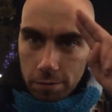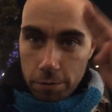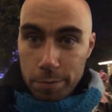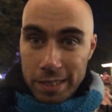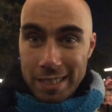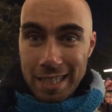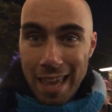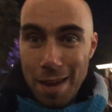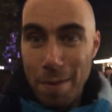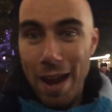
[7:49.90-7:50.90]
from
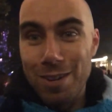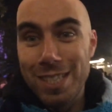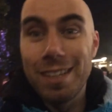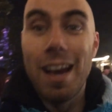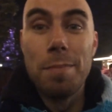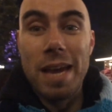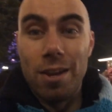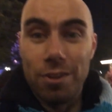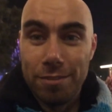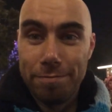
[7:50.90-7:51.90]
Disneyland Paris, I'm
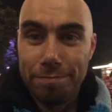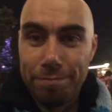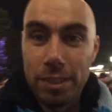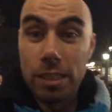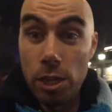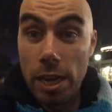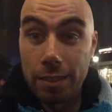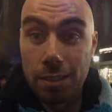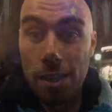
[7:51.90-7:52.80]
out. See you next